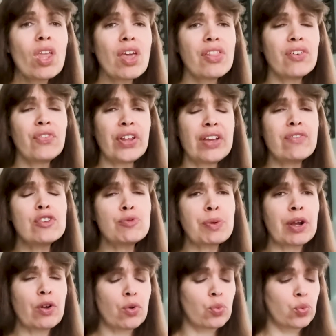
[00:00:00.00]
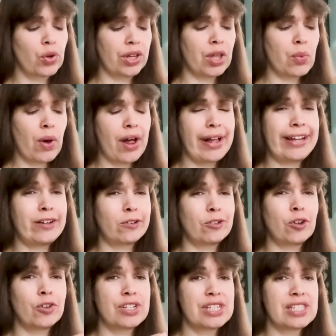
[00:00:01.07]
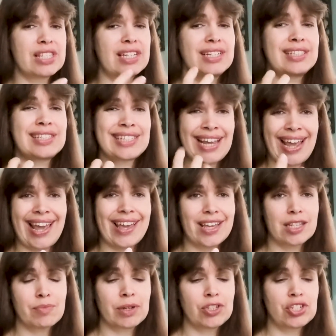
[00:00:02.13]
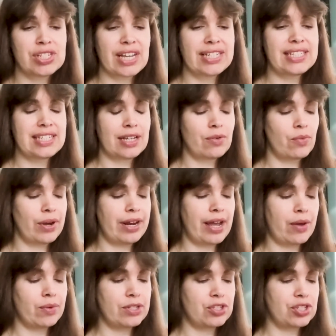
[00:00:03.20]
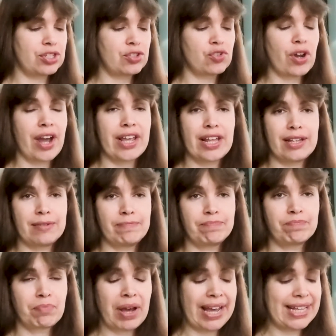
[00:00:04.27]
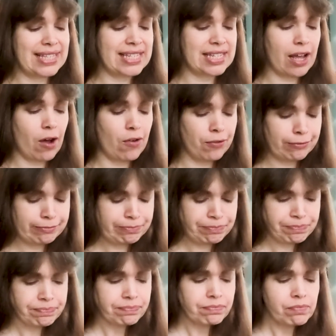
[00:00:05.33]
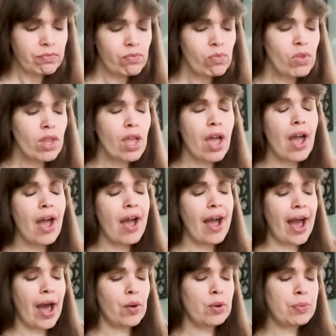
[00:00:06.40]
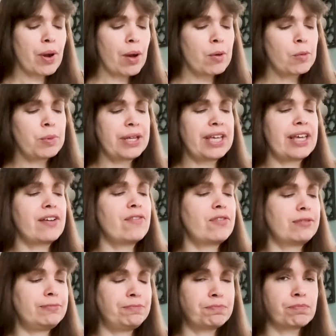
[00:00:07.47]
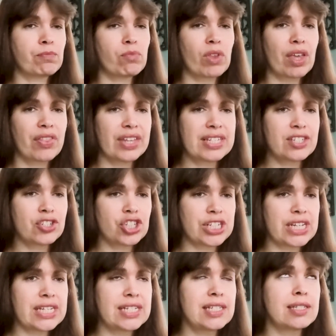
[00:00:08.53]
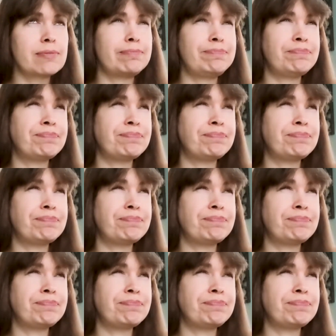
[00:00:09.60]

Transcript: the flavors pair really well. I don't notice the tang as much as I did when I was just trying it by itself. I would probably give this cheese